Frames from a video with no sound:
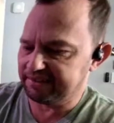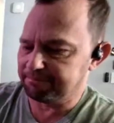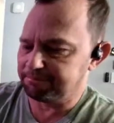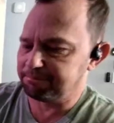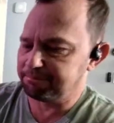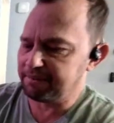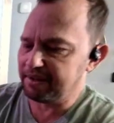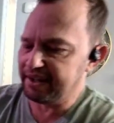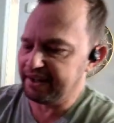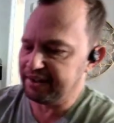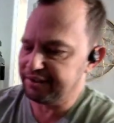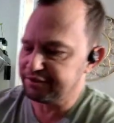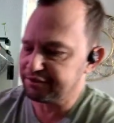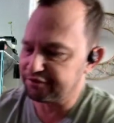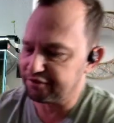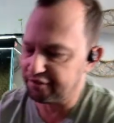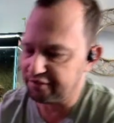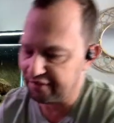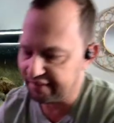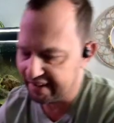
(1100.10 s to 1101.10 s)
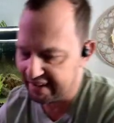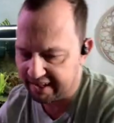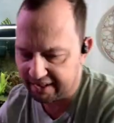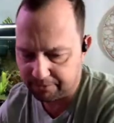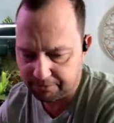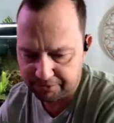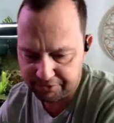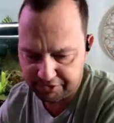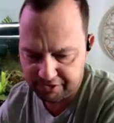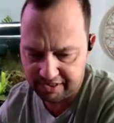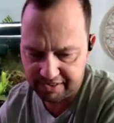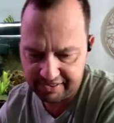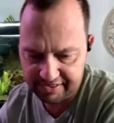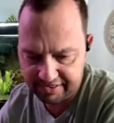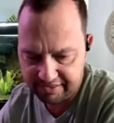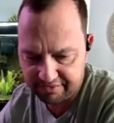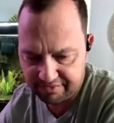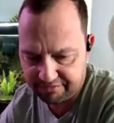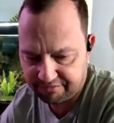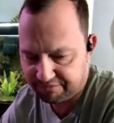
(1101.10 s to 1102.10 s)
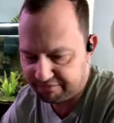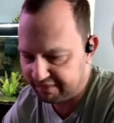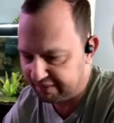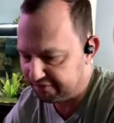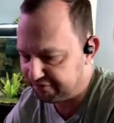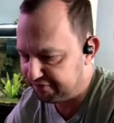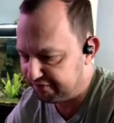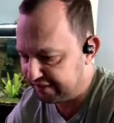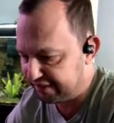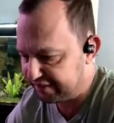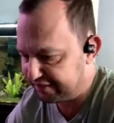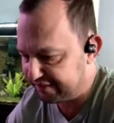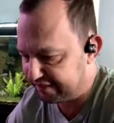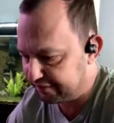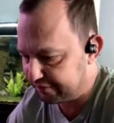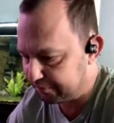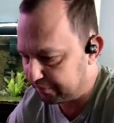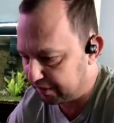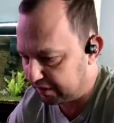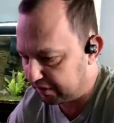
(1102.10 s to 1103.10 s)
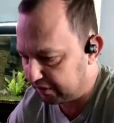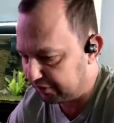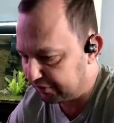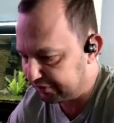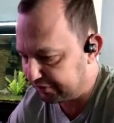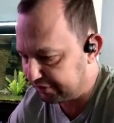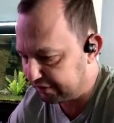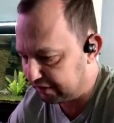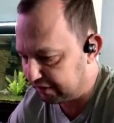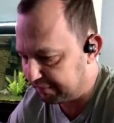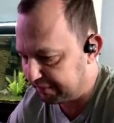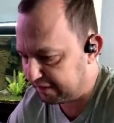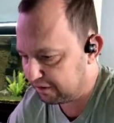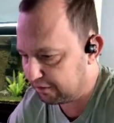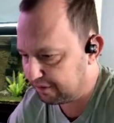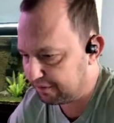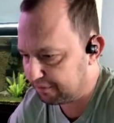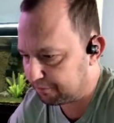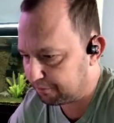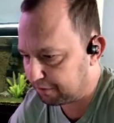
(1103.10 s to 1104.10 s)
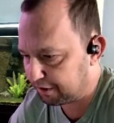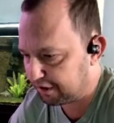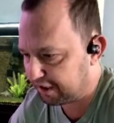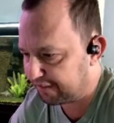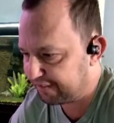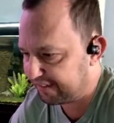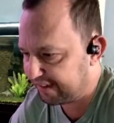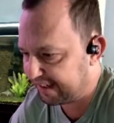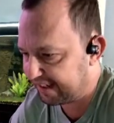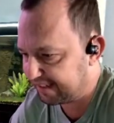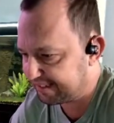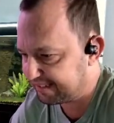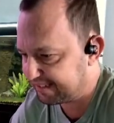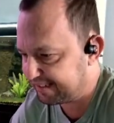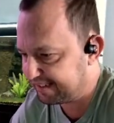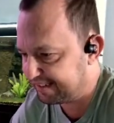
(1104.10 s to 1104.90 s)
page for that, which I need to get fixed as well. So let me go ahead and work on that.